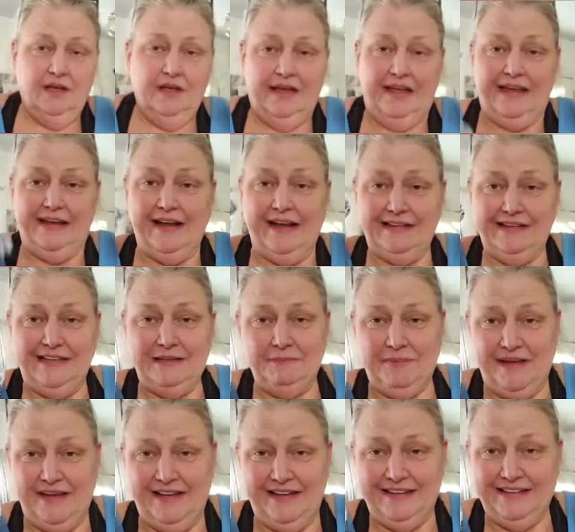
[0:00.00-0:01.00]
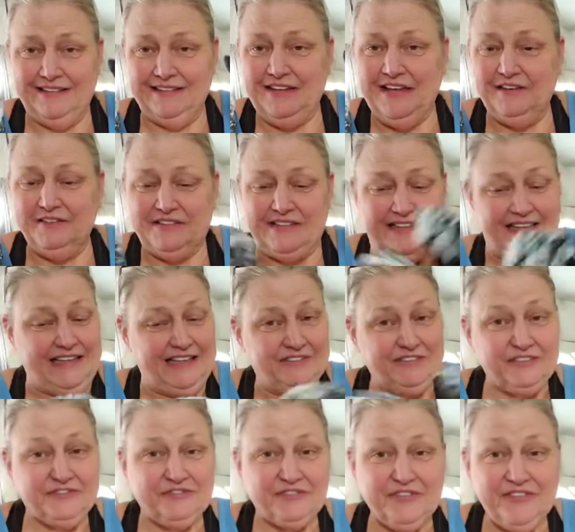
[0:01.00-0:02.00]
And I need paint gloves
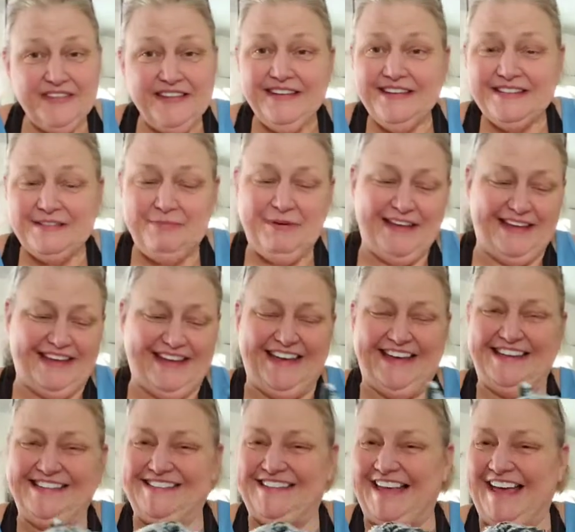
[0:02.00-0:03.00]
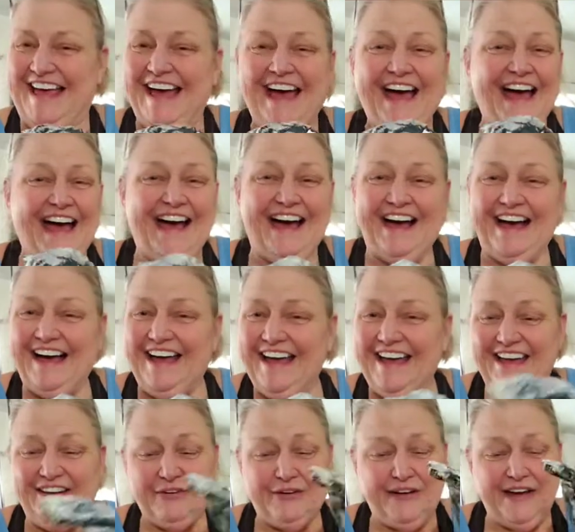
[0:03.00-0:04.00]
even for this because
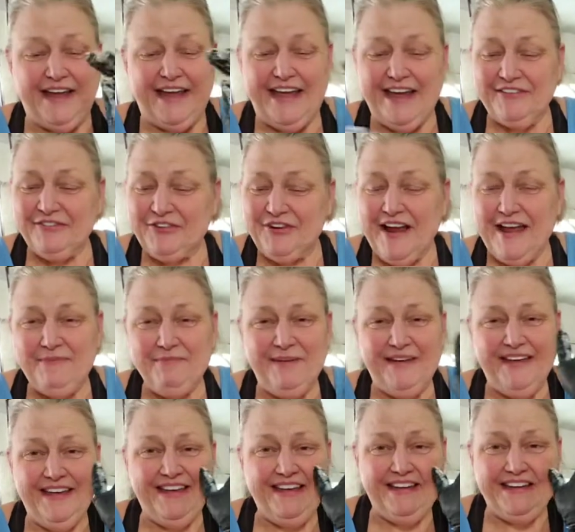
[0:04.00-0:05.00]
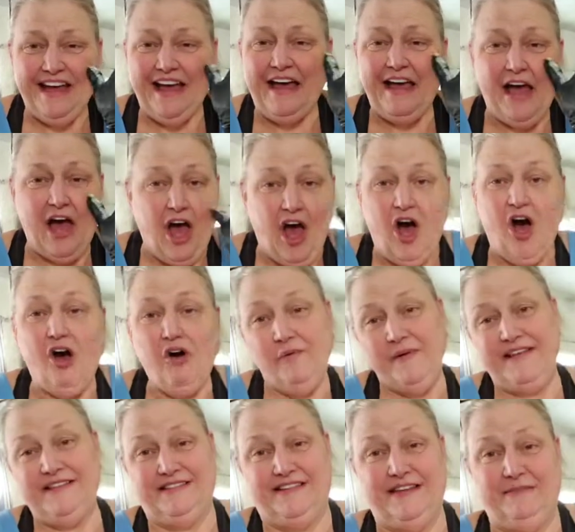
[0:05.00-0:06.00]
whenever I paint, I
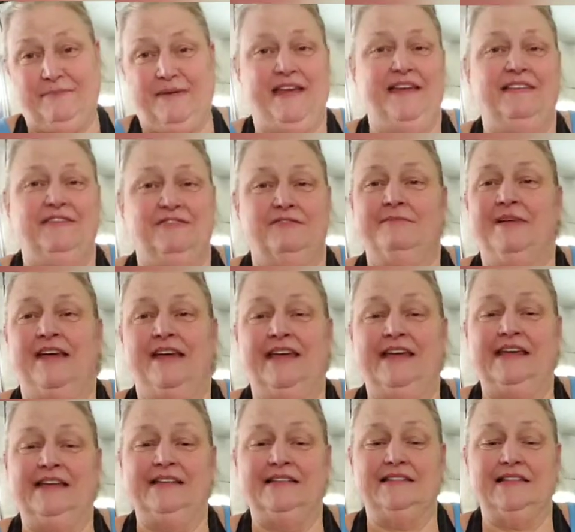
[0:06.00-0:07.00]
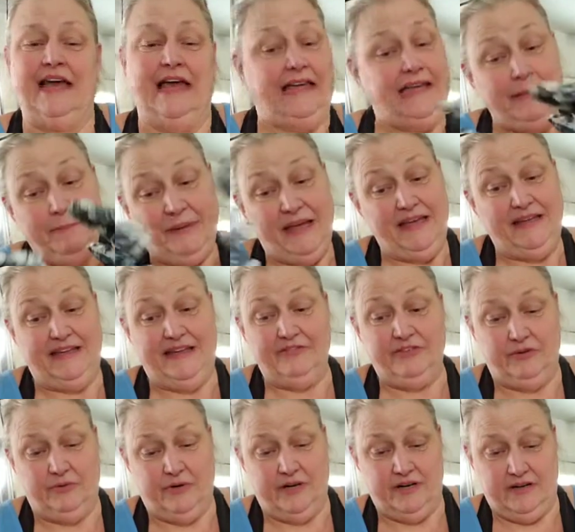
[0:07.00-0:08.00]
always get paint on my hands. I get paint
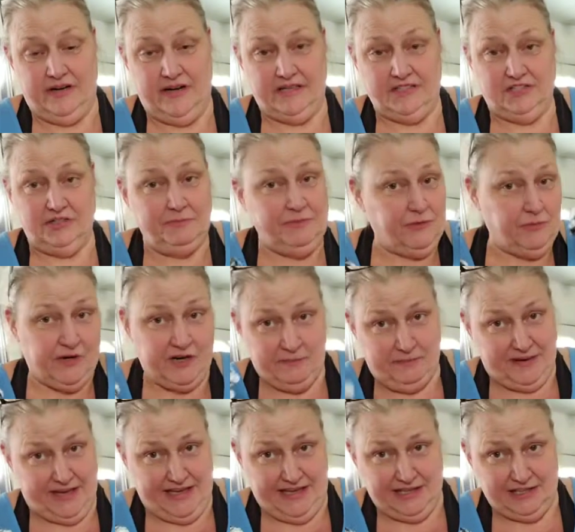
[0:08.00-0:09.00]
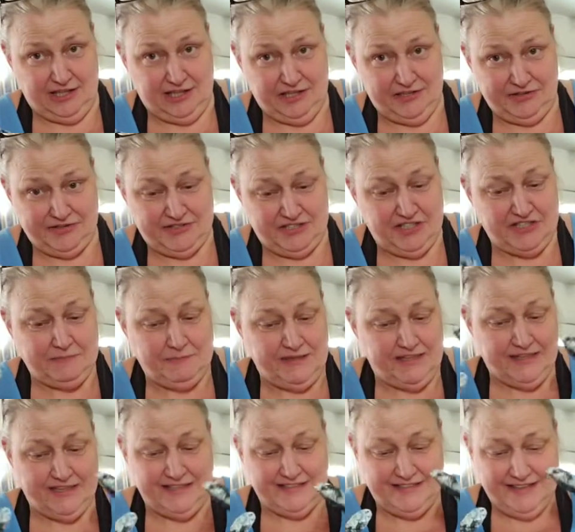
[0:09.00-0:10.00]
everywhere. I should be wearing paint clothes. Just
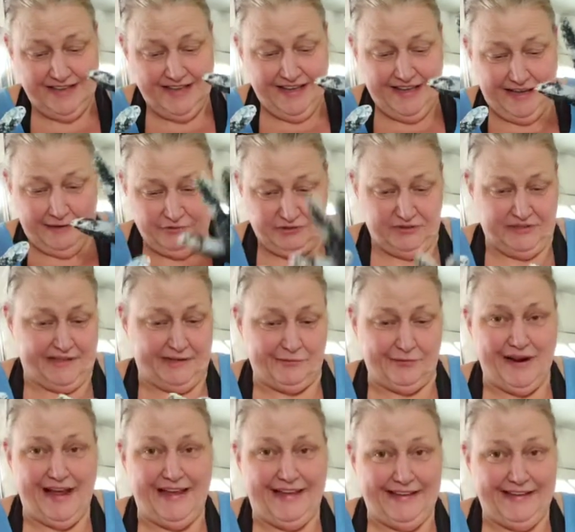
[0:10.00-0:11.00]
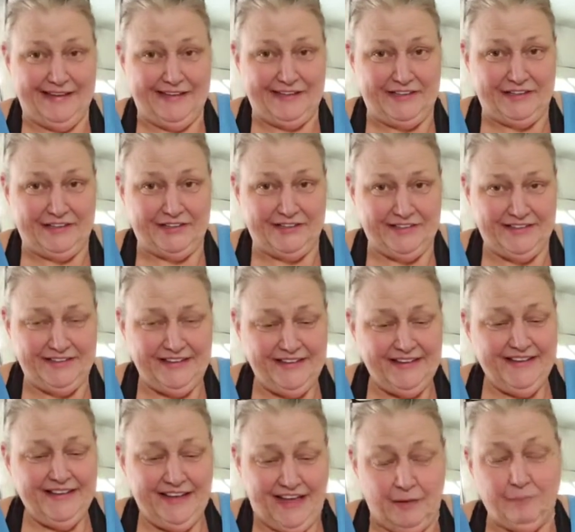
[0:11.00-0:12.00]
because I'm doing it right here,
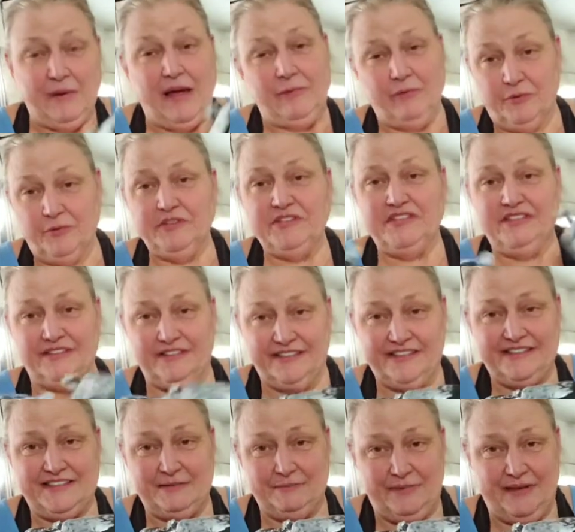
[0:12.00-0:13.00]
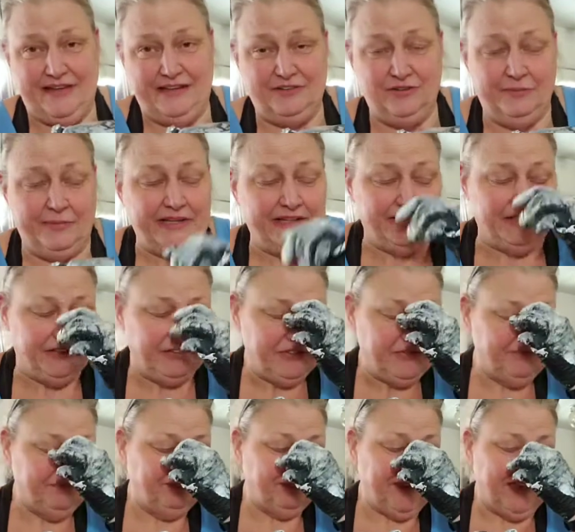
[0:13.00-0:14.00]
I probably will still get some paint on my
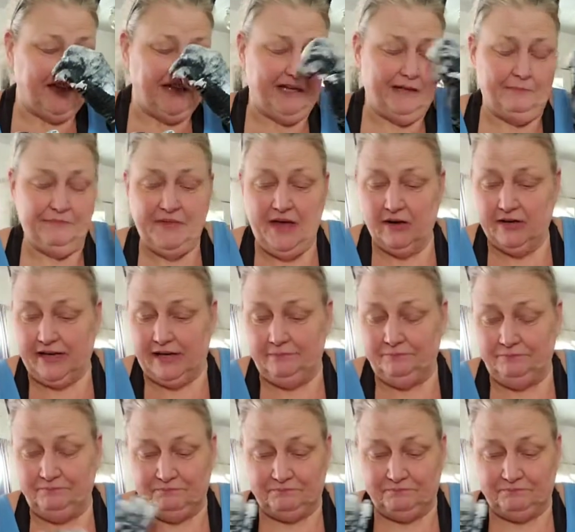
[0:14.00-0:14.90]
clothes. Okay.